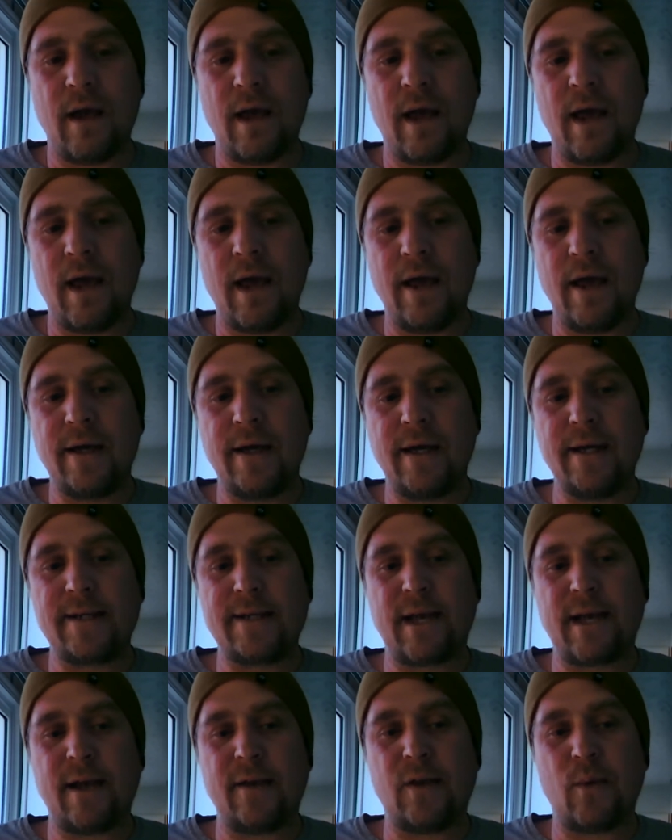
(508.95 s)
And
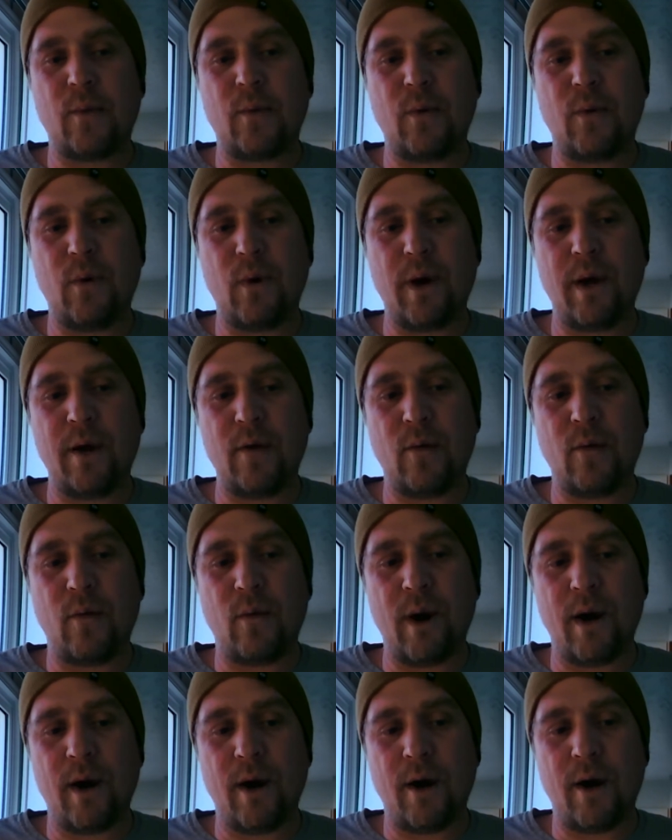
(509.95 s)
he's at the point
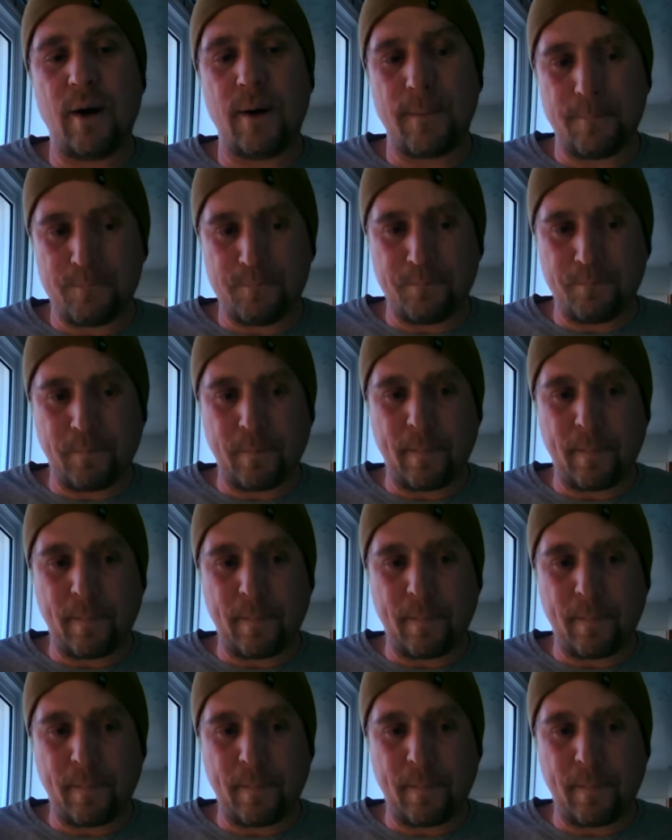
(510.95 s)
where